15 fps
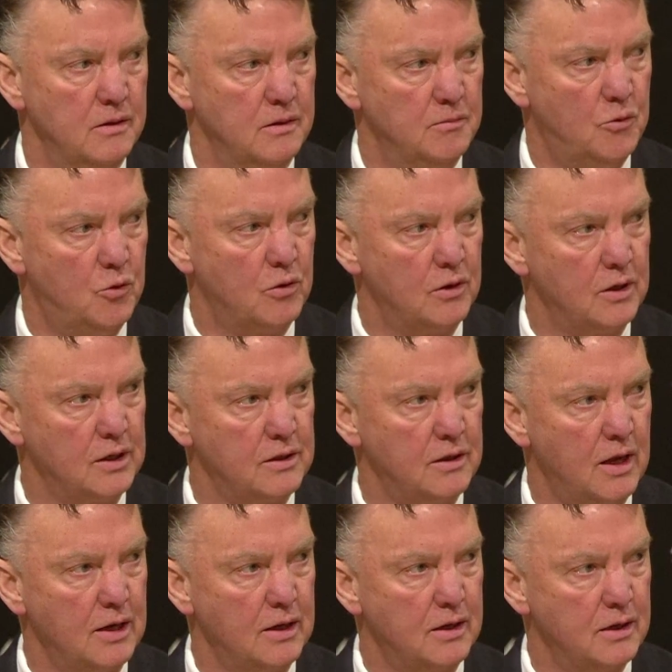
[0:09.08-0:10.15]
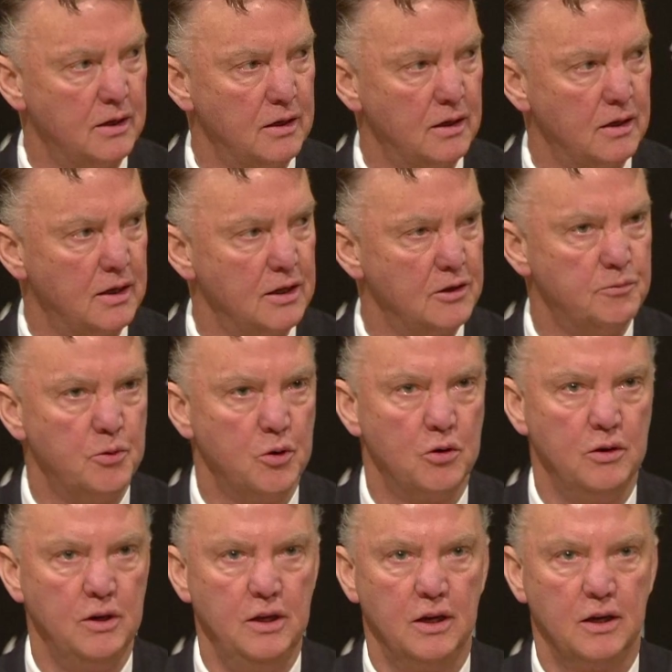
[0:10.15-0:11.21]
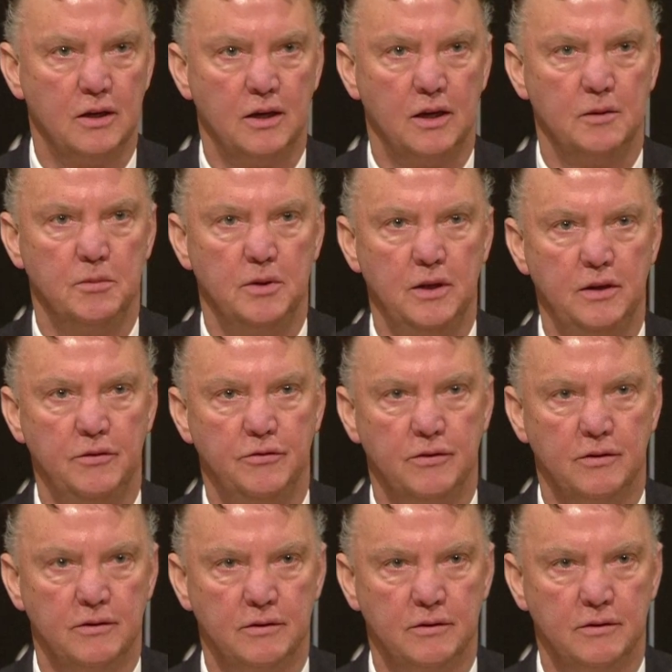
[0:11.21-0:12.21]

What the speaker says: More or less like against Burnley, I believe.